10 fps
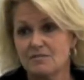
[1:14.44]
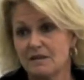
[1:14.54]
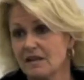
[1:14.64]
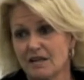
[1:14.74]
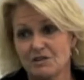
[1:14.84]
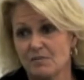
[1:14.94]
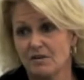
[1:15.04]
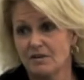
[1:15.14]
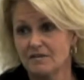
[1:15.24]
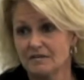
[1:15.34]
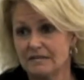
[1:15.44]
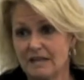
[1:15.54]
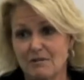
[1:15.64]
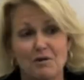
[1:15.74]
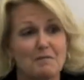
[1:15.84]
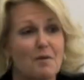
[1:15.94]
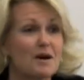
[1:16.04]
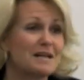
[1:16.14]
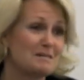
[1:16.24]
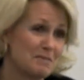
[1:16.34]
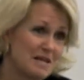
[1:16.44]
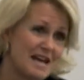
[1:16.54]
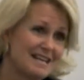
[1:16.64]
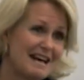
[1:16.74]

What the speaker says: being an entrepreneur. I wrote a marketing plan